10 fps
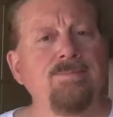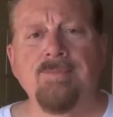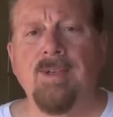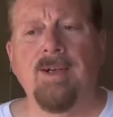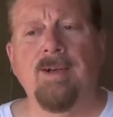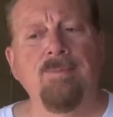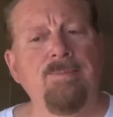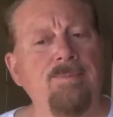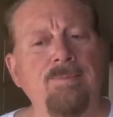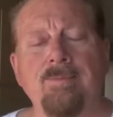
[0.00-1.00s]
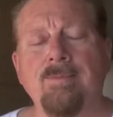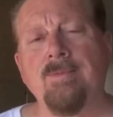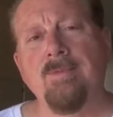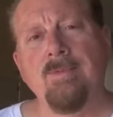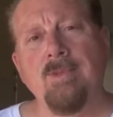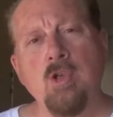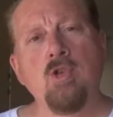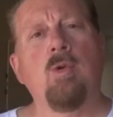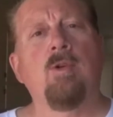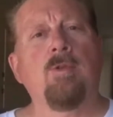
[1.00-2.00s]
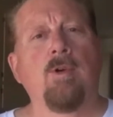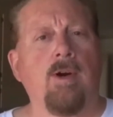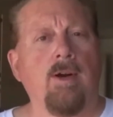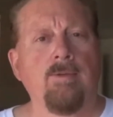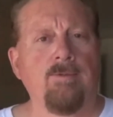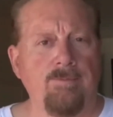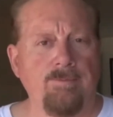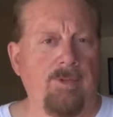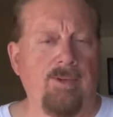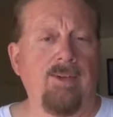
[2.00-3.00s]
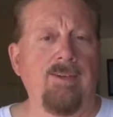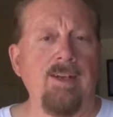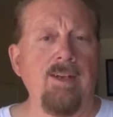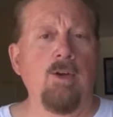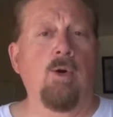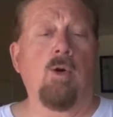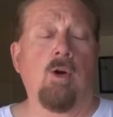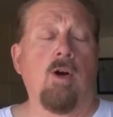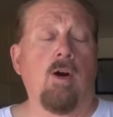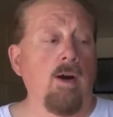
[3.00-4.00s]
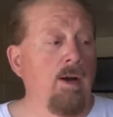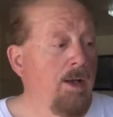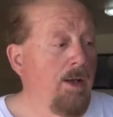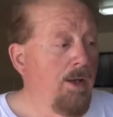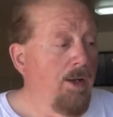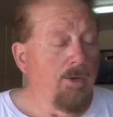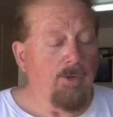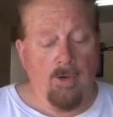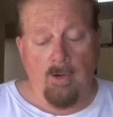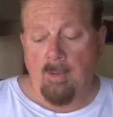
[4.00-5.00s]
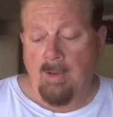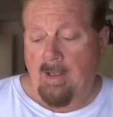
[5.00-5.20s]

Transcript: you know, usual for a 60-year-old car. So